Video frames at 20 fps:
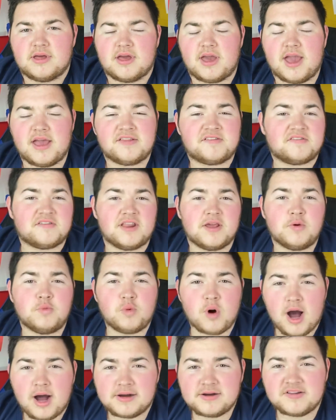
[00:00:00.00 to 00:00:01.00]
Italy
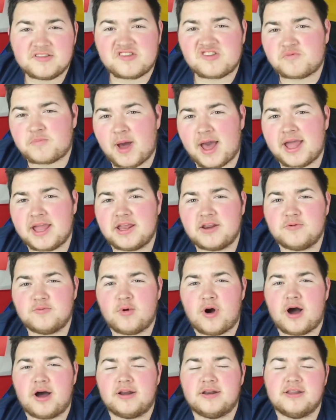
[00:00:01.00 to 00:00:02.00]
won, Spain
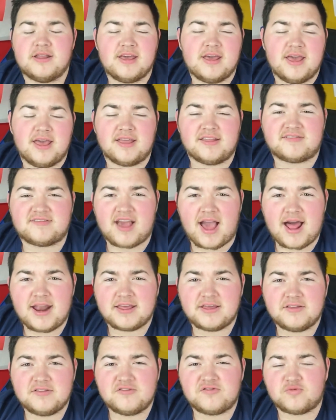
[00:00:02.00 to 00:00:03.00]
won,
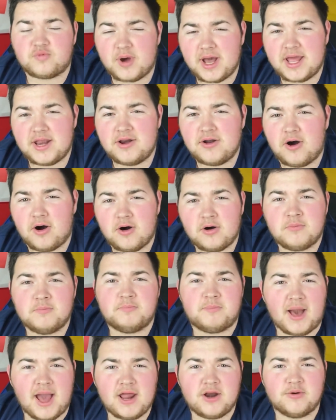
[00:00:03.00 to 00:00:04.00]
Italians win on
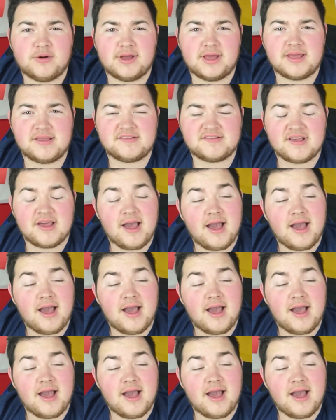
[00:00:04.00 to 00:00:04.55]
penalties.